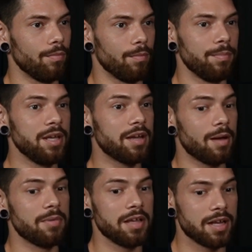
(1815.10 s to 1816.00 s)
Me
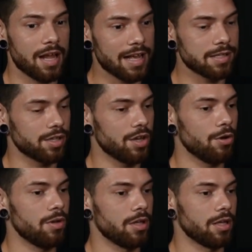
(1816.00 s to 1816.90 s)
coming in as a
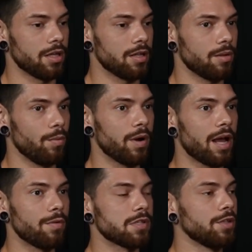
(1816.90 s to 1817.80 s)
yogi, what
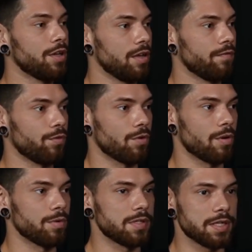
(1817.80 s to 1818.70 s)
I was looking
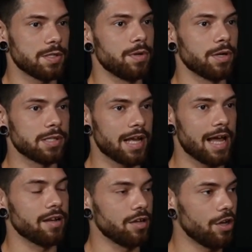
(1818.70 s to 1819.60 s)
for was the experience I
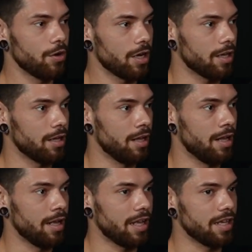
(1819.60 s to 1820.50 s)
had in yoga.
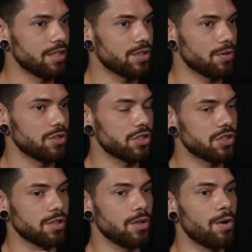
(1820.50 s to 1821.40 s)
And so to
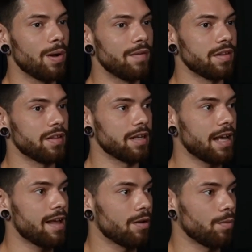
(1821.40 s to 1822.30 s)
slow everything
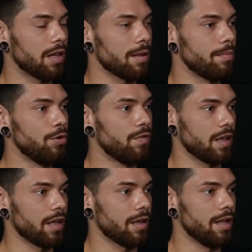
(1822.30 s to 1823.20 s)
down while I'm
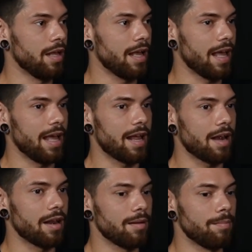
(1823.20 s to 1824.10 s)
moving
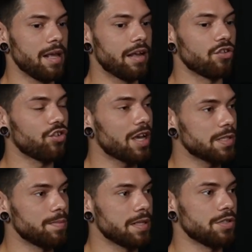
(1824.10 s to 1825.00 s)
and make
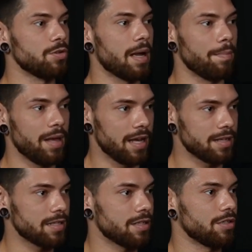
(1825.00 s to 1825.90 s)
adjustments to my
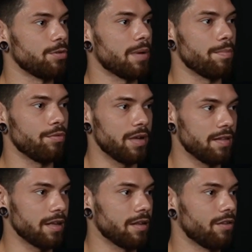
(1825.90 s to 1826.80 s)
pace, to my
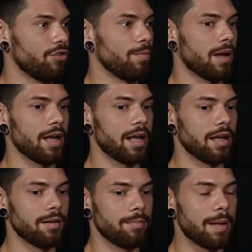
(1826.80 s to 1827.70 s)
breathing, to
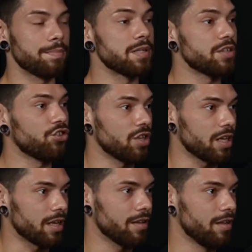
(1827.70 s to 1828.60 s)
my
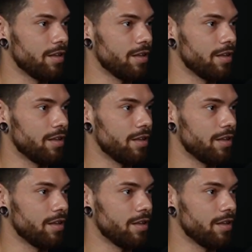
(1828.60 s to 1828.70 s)
positioning,